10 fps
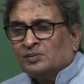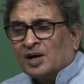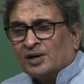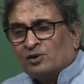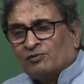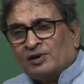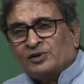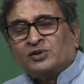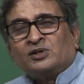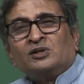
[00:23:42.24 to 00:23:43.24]

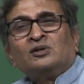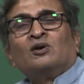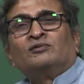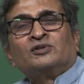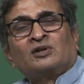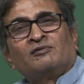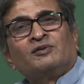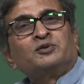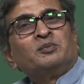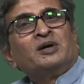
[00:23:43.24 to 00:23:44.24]
hydrophilicity of the
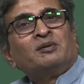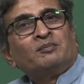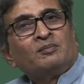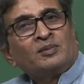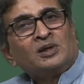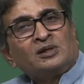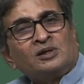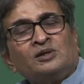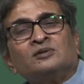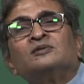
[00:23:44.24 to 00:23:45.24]
surface may
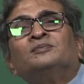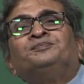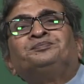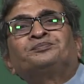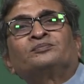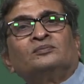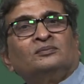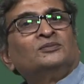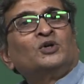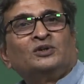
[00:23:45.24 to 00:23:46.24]
increase
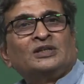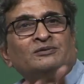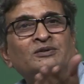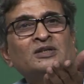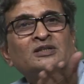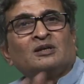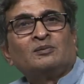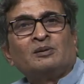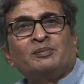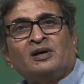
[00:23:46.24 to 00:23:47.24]
because as we said some
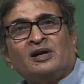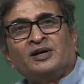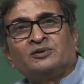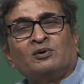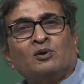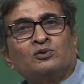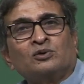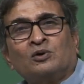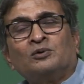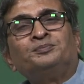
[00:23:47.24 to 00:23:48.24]
lipid layers will also
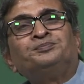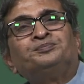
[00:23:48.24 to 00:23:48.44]
go.